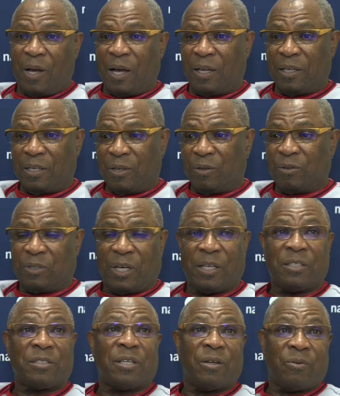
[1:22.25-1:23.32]
Ali knows
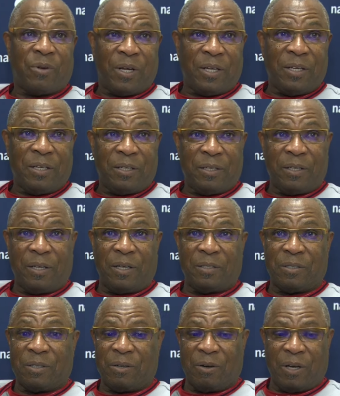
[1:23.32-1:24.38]
how to stay ready, and he
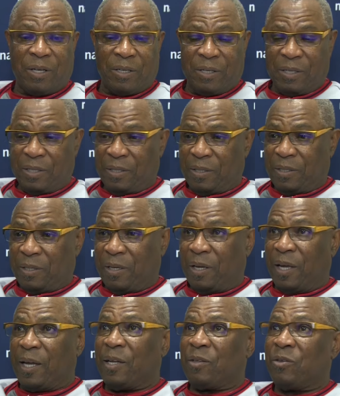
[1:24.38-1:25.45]
has a great
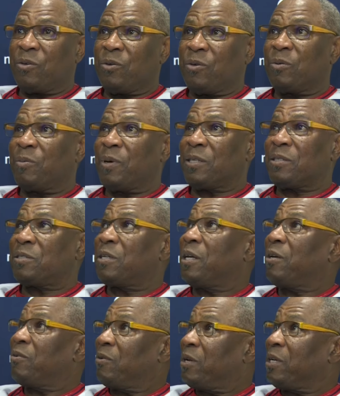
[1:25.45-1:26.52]
attitude about
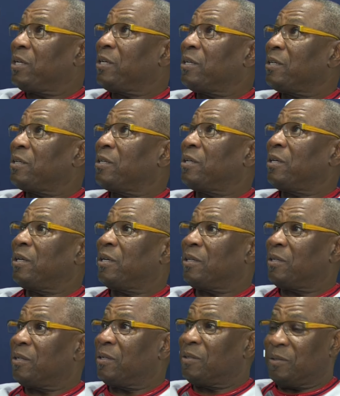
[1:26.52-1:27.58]
staying ready.
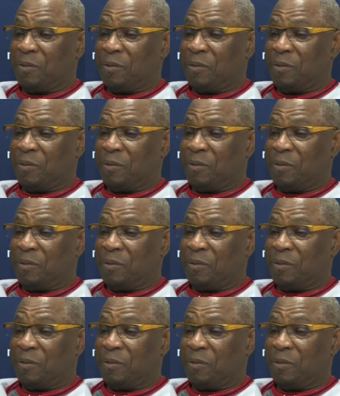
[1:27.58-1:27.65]
And,